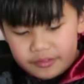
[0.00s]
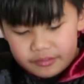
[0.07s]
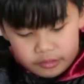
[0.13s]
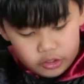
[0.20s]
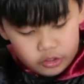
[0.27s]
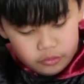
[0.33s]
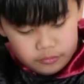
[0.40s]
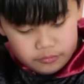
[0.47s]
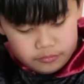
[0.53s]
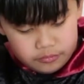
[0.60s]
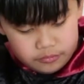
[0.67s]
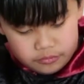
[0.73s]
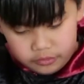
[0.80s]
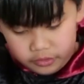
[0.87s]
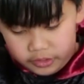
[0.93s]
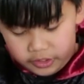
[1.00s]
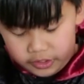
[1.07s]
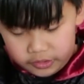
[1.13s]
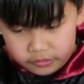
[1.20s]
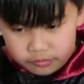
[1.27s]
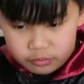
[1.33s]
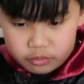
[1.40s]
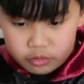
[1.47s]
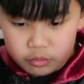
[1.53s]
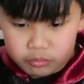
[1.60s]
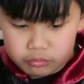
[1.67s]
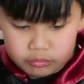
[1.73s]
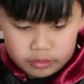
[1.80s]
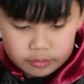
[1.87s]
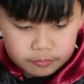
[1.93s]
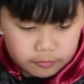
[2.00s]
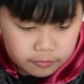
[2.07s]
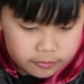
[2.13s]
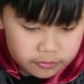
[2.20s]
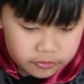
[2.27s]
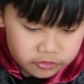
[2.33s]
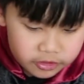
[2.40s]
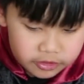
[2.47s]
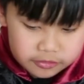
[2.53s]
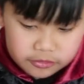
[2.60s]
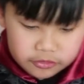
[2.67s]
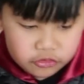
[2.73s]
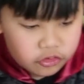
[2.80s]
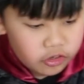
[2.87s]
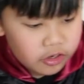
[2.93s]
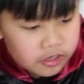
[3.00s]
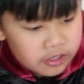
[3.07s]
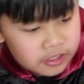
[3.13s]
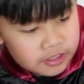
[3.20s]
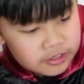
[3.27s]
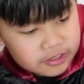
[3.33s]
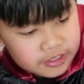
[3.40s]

oh, okay, so I'm gonna check the chocolate